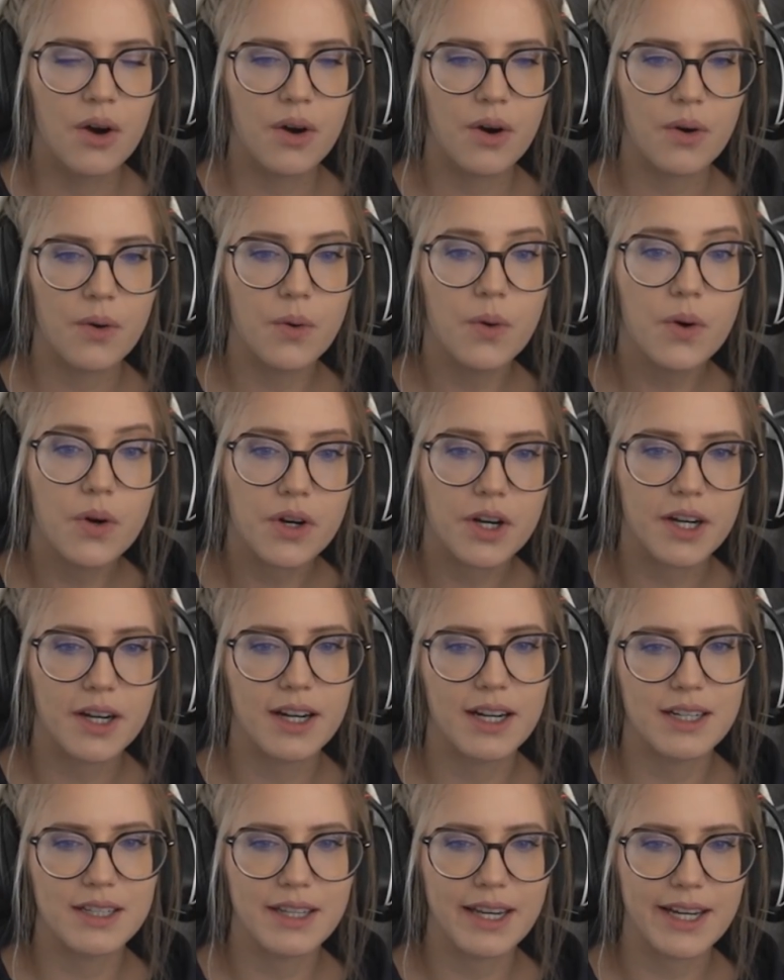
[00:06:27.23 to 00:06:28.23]

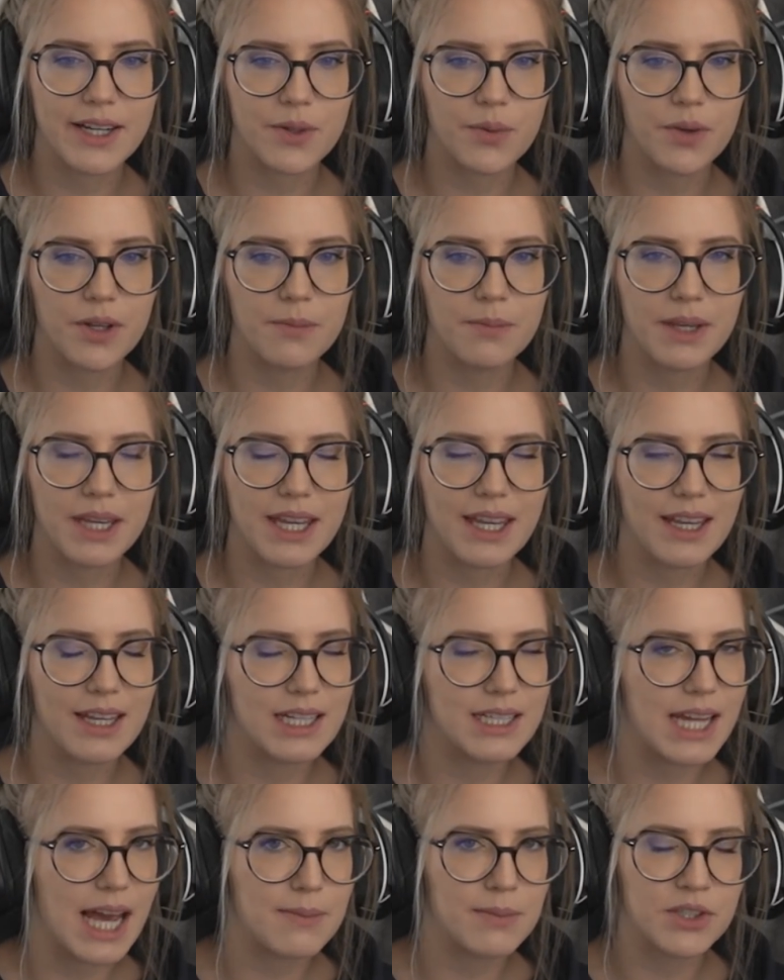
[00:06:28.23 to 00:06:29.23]
Or there will be
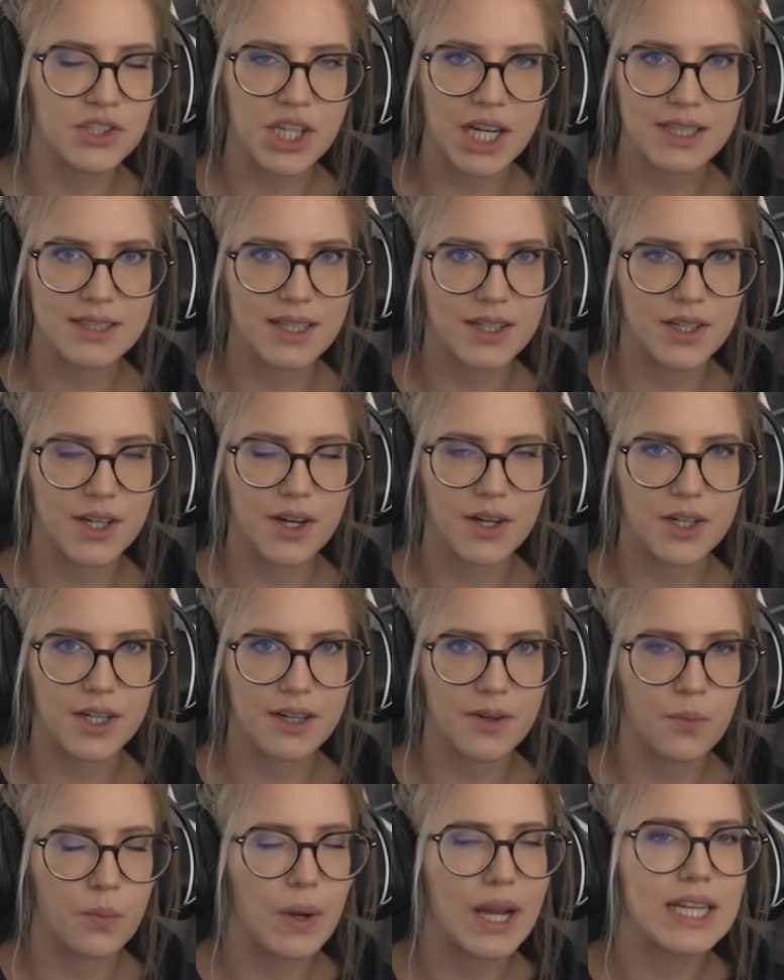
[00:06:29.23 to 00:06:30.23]
damage checks that
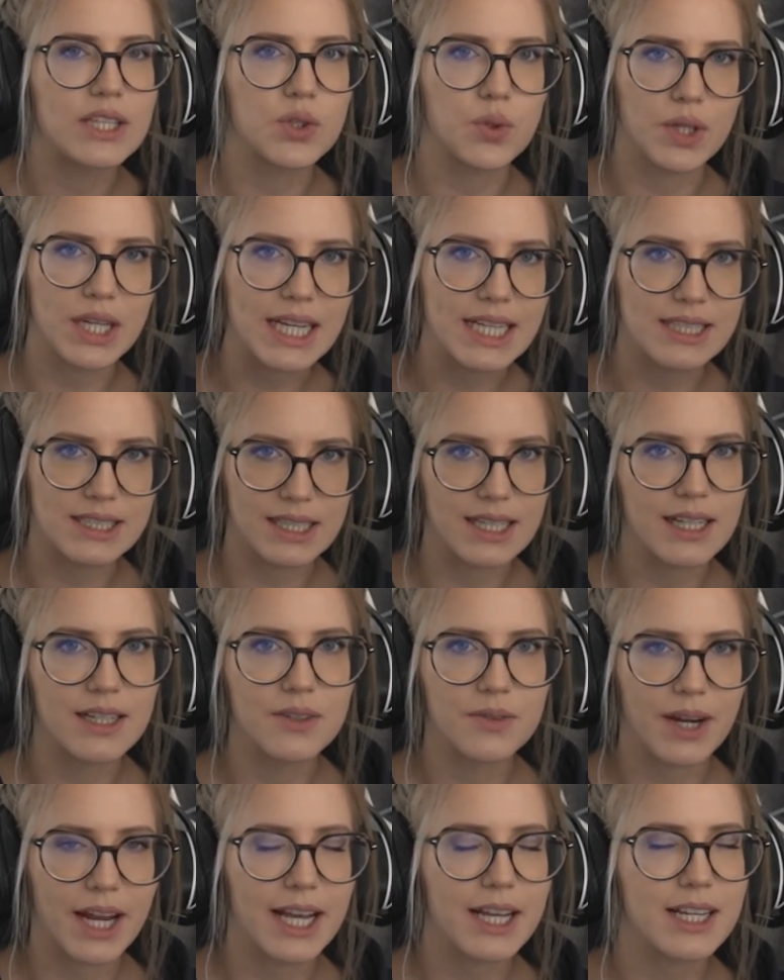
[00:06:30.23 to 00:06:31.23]
are way too easy,
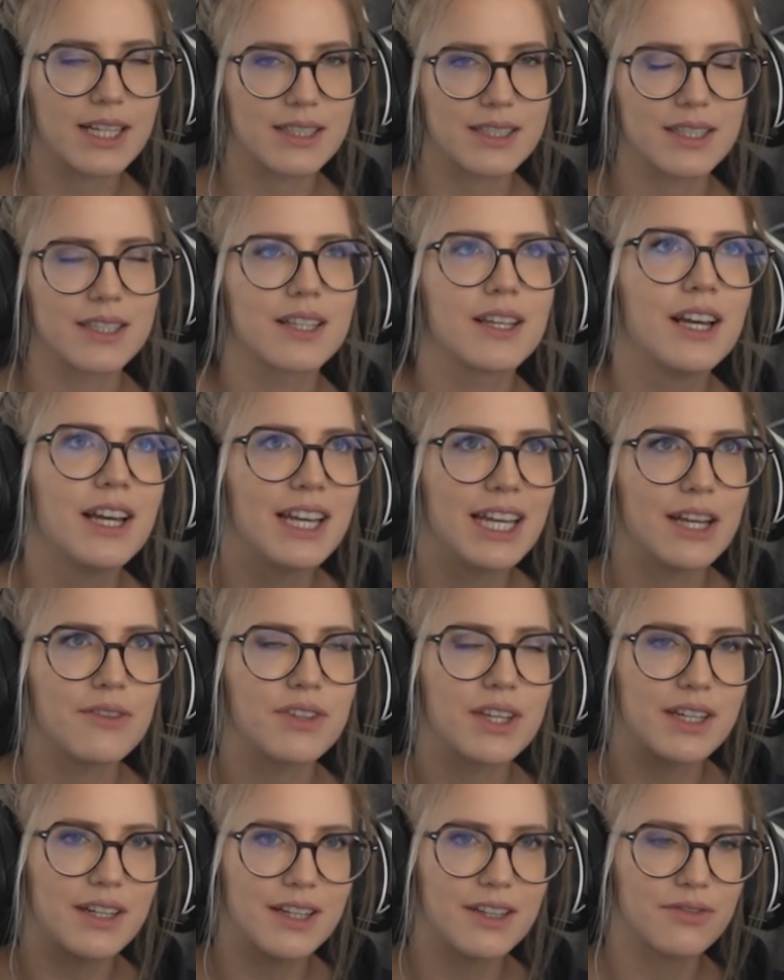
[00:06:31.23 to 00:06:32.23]
right? Because
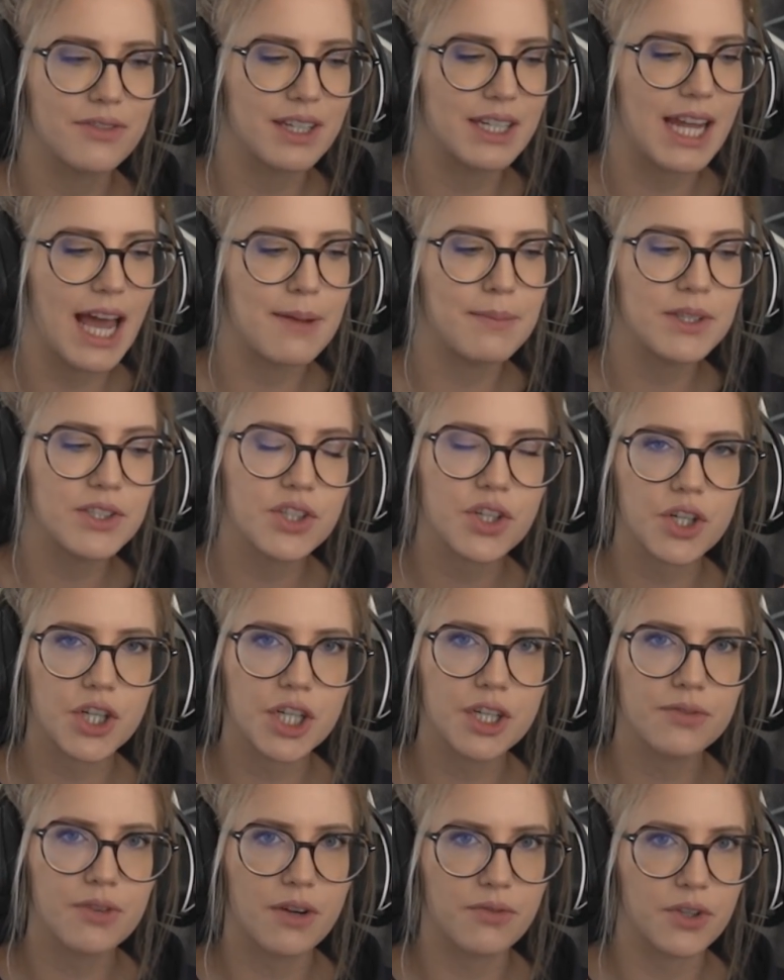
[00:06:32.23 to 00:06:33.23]
if the damage
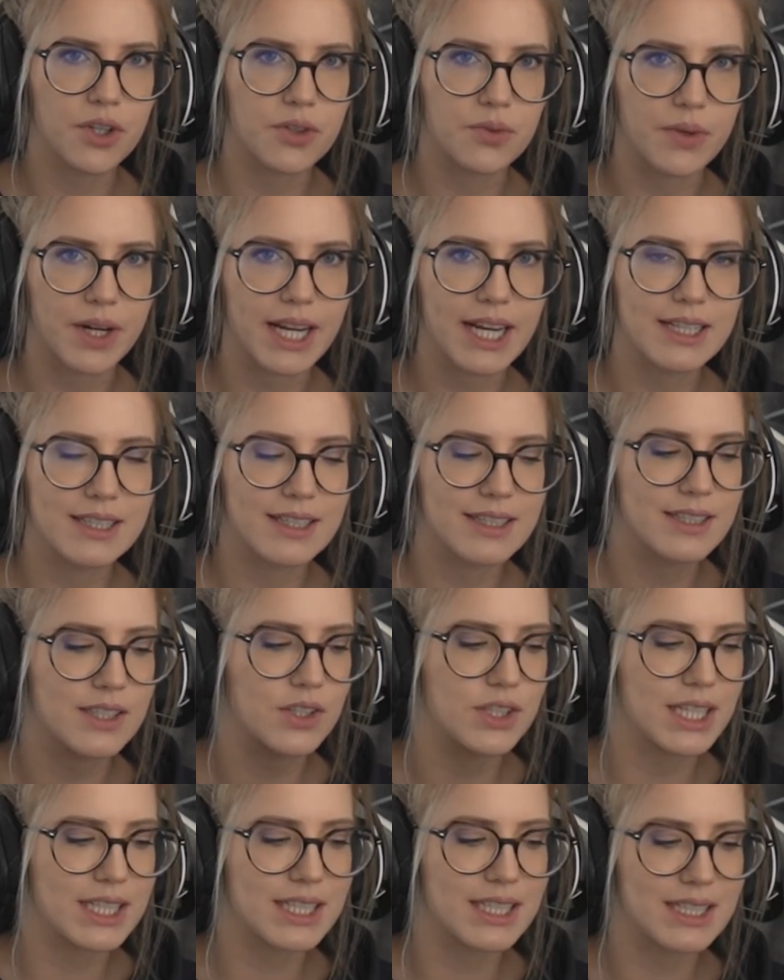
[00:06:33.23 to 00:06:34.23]
curve of your raid, so
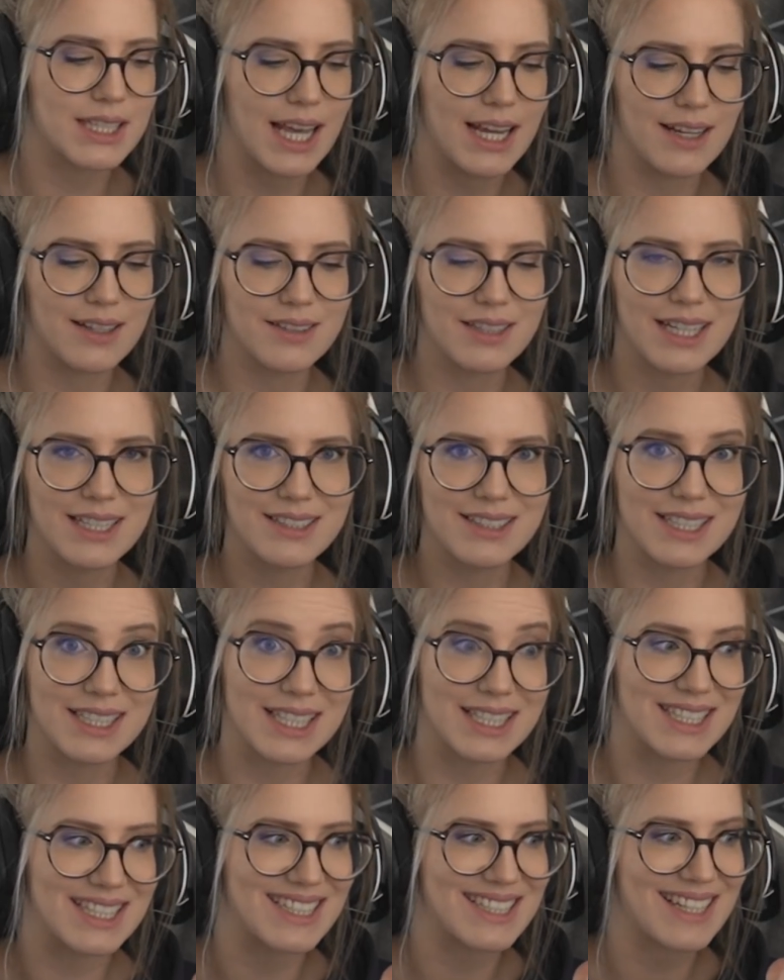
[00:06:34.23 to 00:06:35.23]
this is
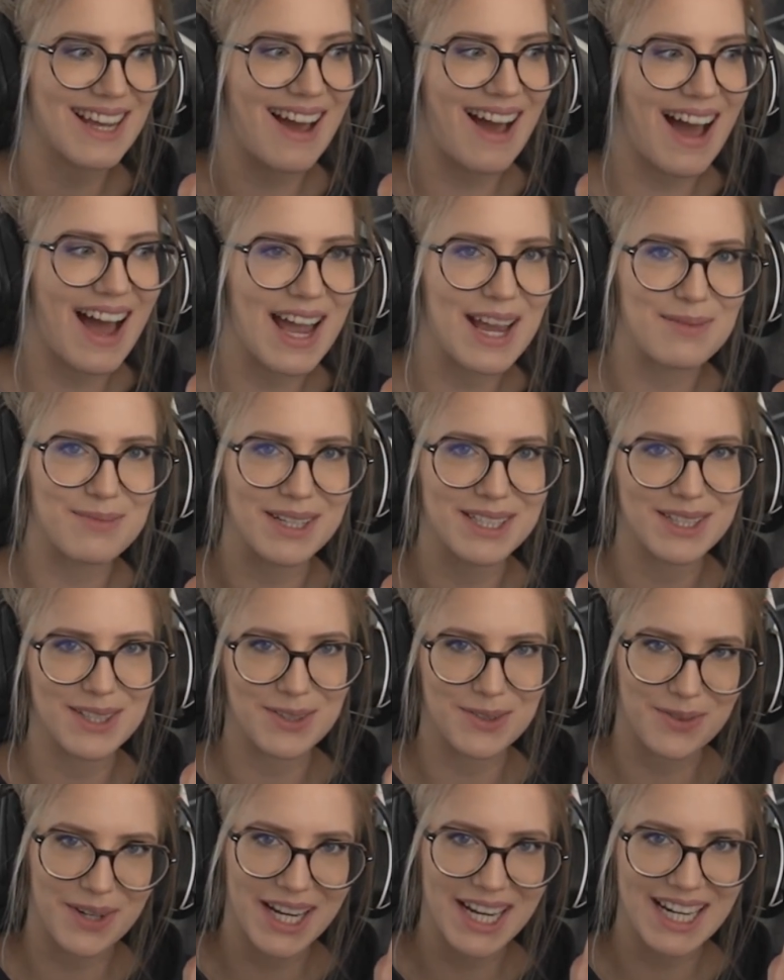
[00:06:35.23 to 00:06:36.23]
the time that
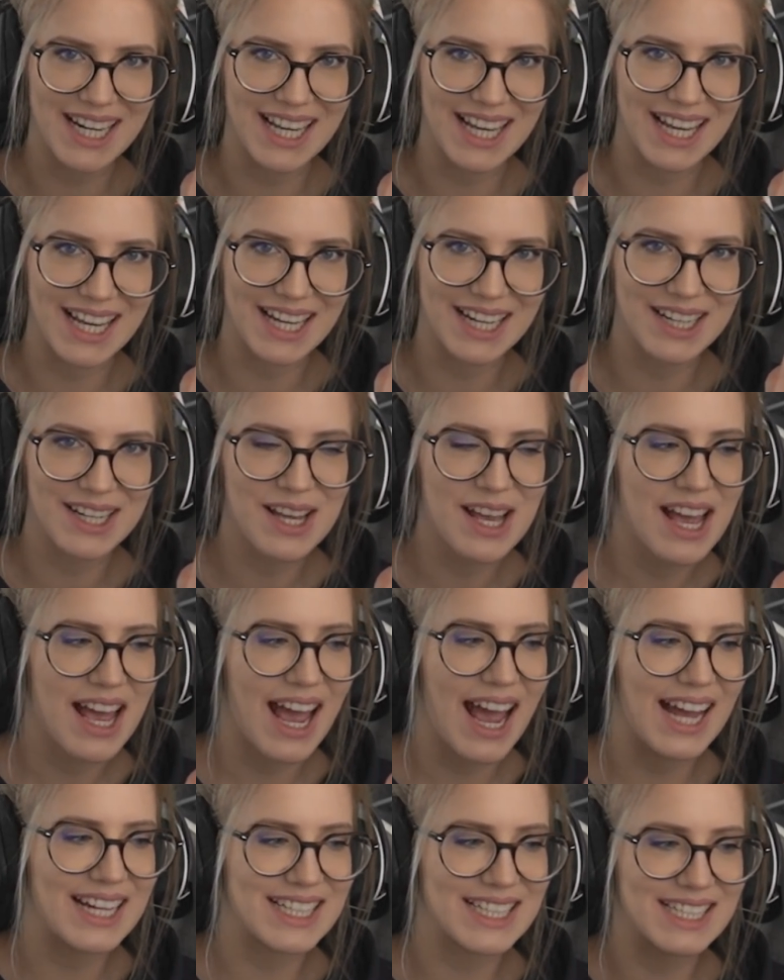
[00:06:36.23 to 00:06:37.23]
you're raiding in,
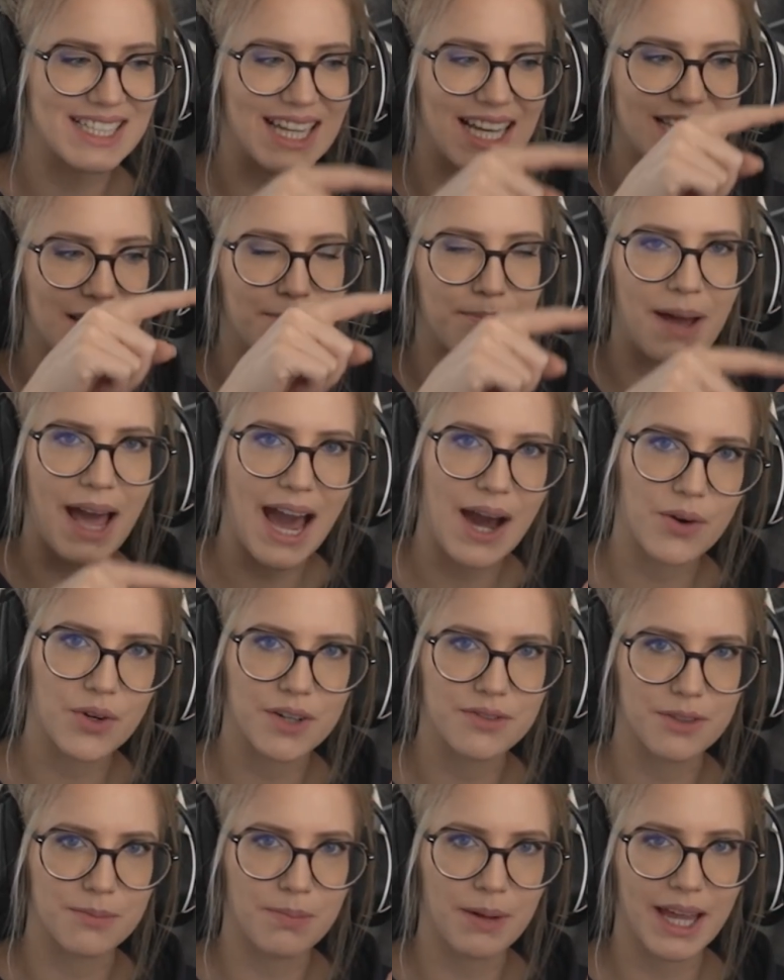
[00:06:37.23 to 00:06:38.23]
and this is like the power
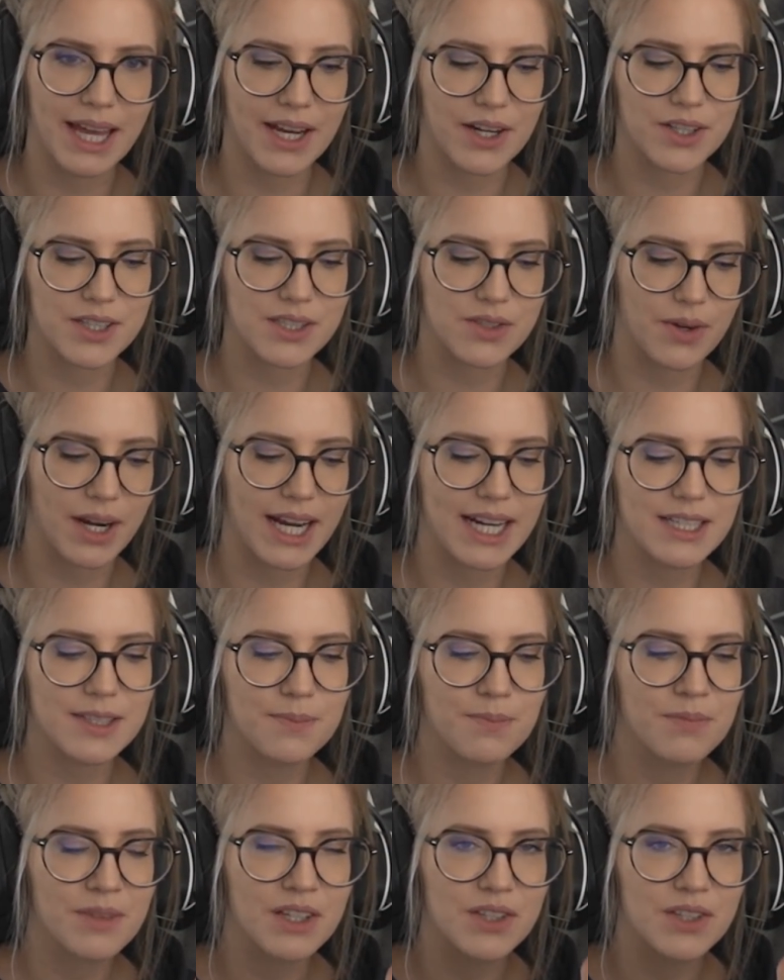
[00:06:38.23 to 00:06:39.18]
of the players, right?